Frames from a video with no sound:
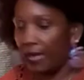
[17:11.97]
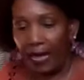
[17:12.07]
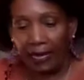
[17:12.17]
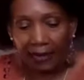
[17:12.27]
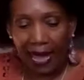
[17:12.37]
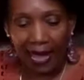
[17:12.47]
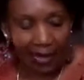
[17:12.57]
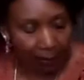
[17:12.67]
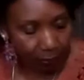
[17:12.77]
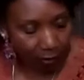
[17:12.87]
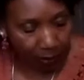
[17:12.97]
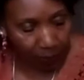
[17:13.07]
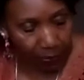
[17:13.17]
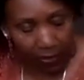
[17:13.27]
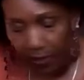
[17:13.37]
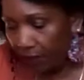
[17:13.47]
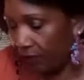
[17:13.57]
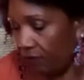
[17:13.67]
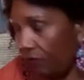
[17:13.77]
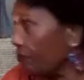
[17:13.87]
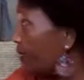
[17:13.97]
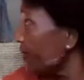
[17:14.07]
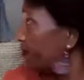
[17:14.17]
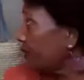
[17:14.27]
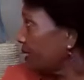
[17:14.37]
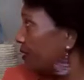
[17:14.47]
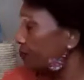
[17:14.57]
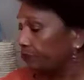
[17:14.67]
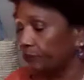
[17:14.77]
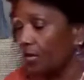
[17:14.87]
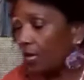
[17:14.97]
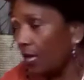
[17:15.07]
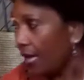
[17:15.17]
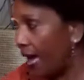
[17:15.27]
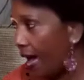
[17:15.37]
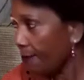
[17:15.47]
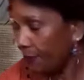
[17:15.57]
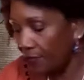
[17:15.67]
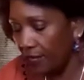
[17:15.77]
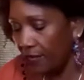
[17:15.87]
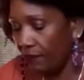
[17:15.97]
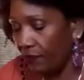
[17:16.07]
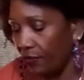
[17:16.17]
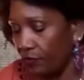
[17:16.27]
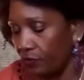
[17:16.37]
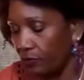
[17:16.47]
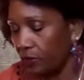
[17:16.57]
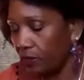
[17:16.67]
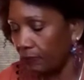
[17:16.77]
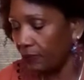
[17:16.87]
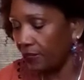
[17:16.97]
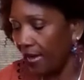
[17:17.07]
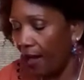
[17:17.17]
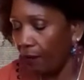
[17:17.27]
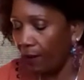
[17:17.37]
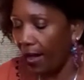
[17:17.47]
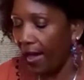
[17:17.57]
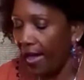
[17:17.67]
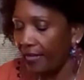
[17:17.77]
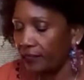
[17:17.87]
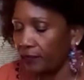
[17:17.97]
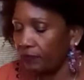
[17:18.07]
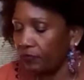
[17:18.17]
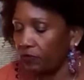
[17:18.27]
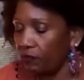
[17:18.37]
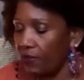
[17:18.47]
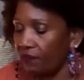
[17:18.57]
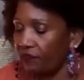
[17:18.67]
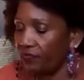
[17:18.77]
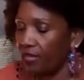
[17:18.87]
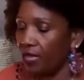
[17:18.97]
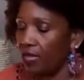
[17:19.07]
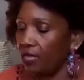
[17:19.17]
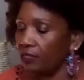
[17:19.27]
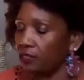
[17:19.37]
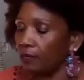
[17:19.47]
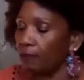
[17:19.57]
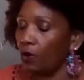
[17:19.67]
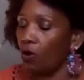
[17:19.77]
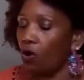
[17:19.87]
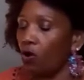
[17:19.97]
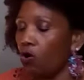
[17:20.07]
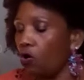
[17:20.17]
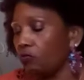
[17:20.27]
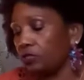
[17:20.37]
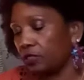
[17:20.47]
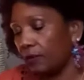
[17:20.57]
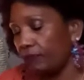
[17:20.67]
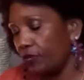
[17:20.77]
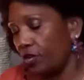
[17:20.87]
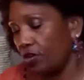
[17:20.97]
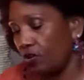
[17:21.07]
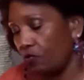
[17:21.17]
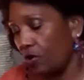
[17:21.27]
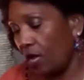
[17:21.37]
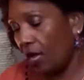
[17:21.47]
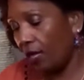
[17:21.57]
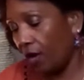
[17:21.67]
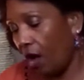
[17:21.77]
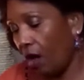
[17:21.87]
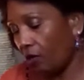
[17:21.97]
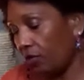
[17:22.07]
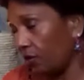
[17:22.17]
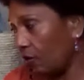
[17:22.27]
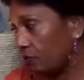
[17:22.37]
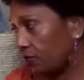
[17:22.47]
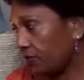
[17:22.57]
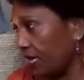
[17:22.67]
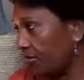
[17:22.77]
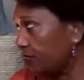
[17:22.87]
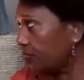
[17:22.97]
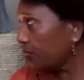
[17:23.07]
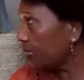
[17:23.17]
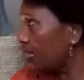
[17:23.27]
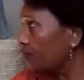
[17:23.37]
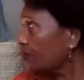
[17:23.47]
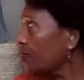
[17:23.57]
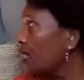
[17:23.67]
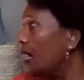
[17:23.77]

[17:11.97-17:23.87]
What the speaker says: And I am going to put it right there. I believe in using some DIY, some thrifting, some old, some new, and all of those things together.